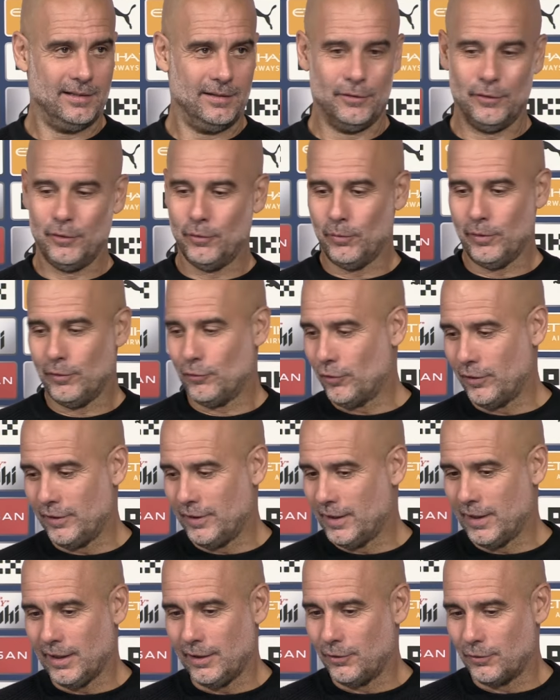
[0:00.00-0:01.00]
you know, when Rodri
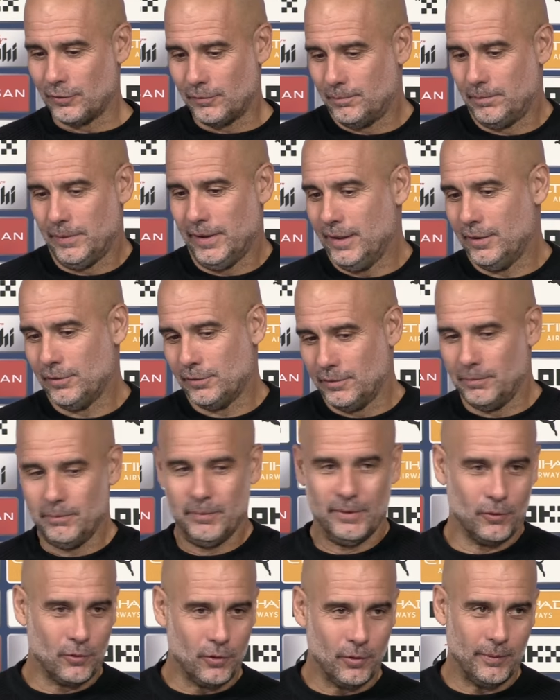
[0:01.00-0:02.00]
cannot play all the
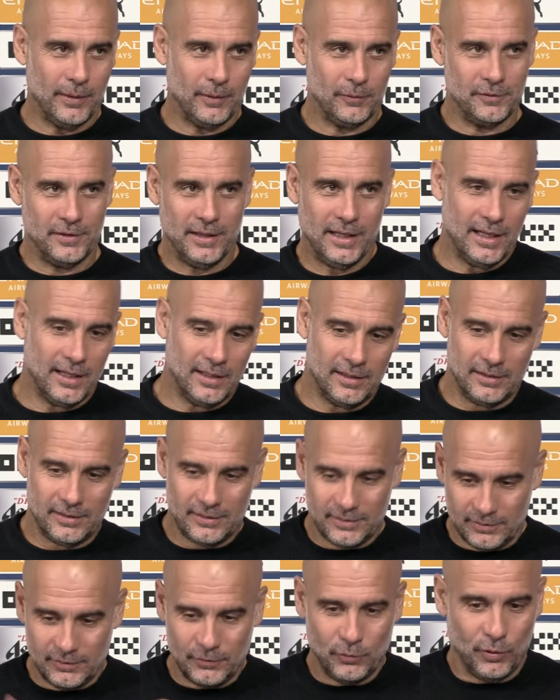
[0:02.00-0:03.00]
new Kova was there, and
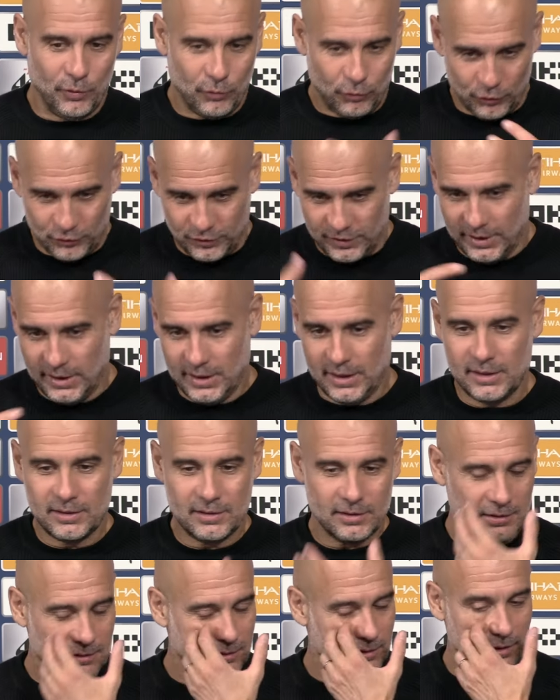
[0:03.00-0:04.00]
we
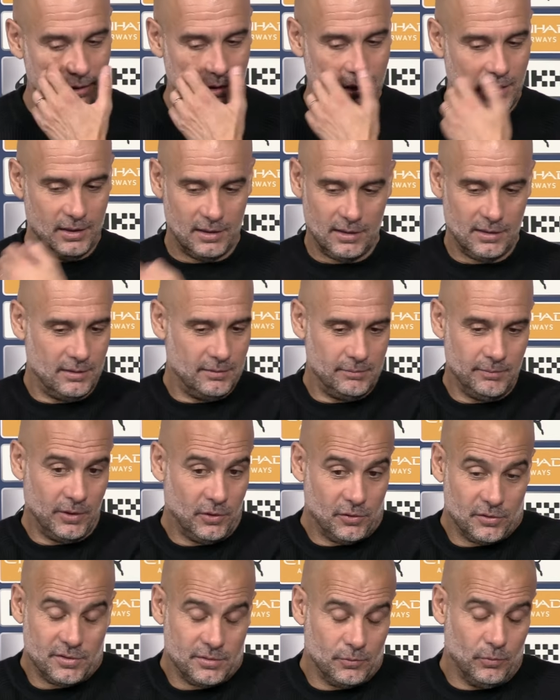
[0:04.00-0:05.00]
rotate, and
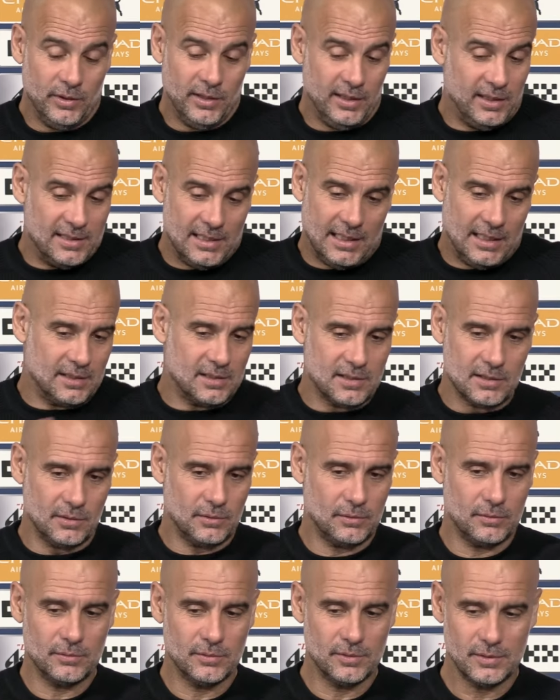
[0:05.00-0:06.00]
because we need that.
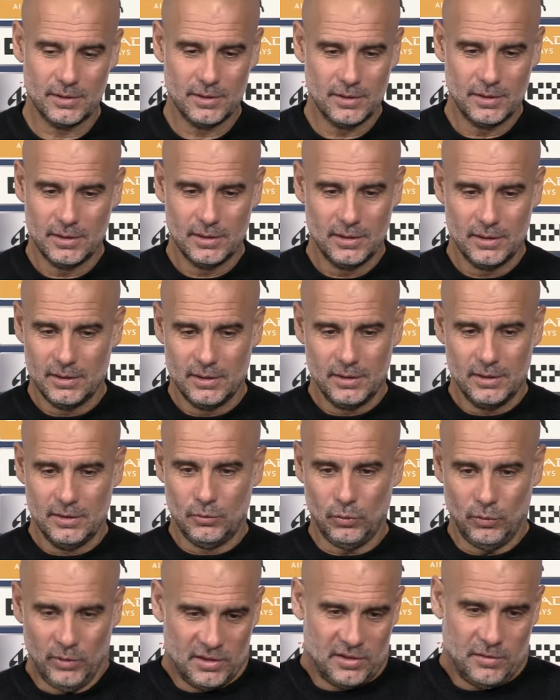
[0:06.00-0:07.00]
So
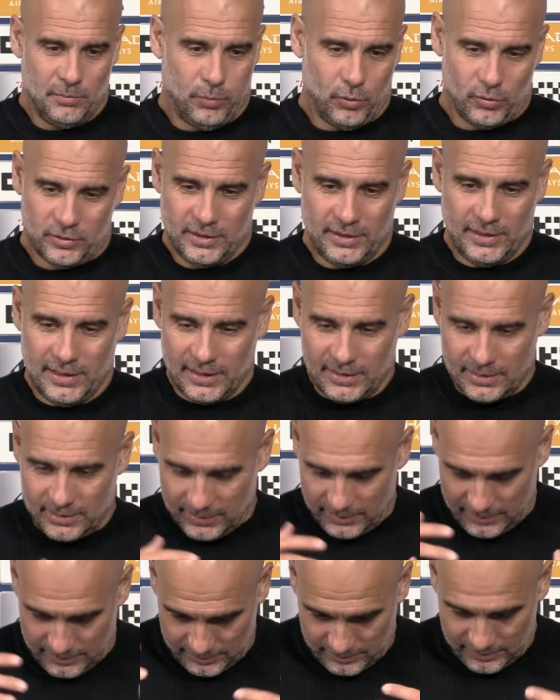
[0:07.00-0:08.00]
today is important that
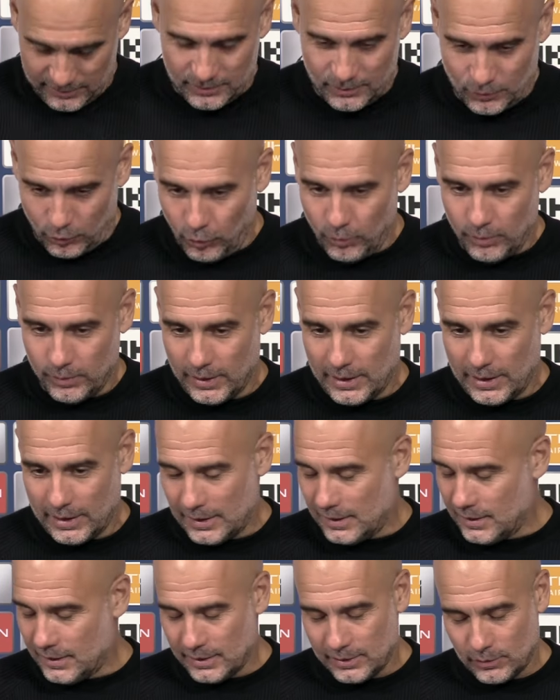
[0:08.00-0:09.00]

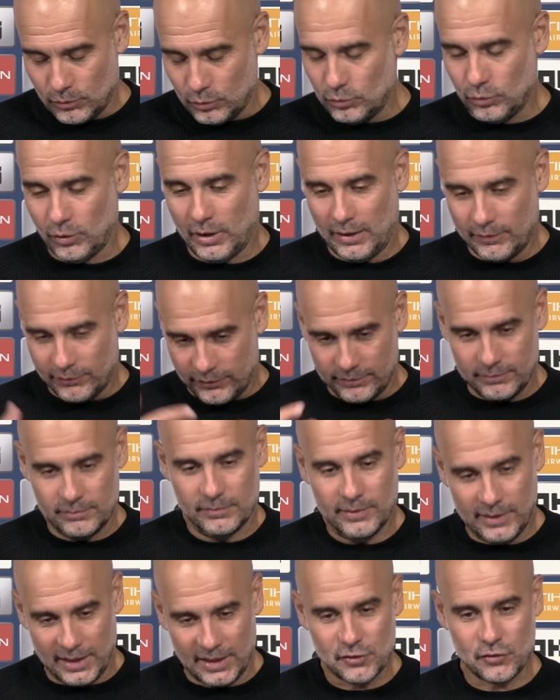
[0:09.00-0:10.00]
Kova, Gundo have
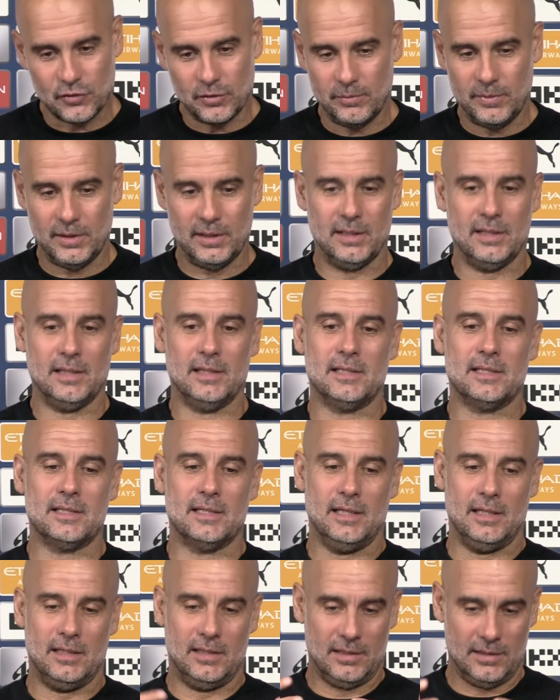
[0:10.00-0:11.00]
extra minutes,
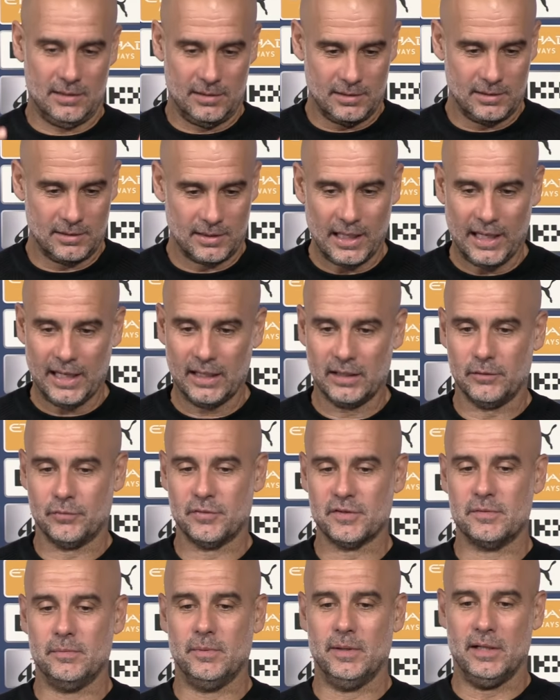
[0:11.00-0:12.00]
and Kyle the
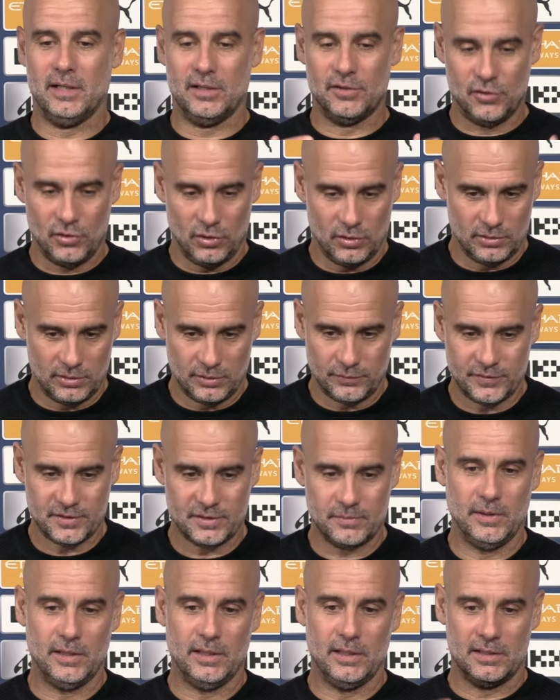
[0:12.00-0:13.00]
first minute, John the first
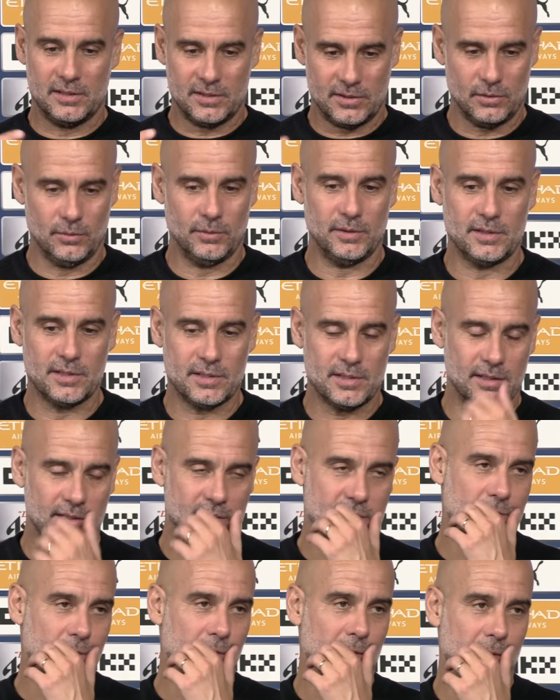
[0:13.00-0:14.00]
minute. So it's
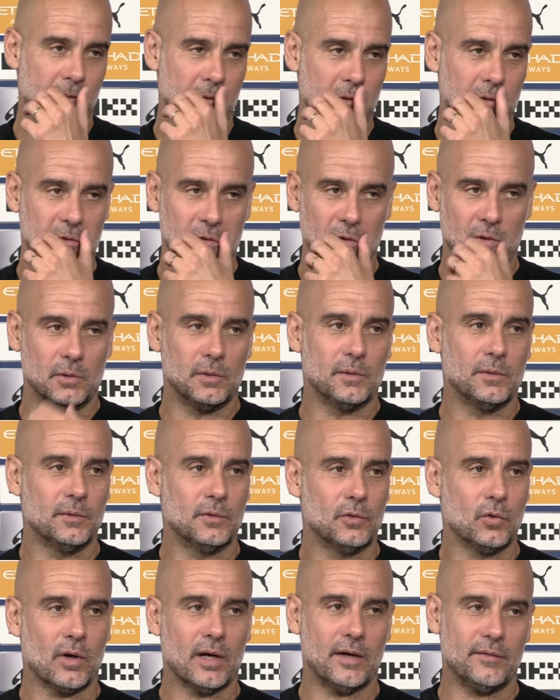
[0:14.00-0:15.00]
really good to
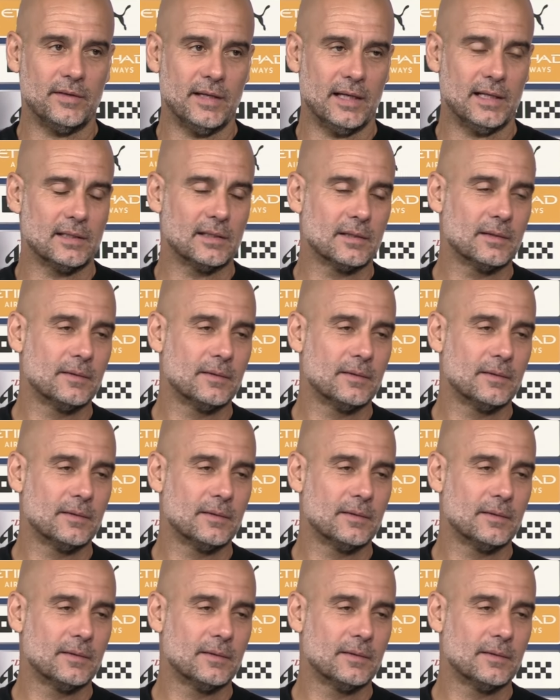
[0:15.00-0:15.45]
have that.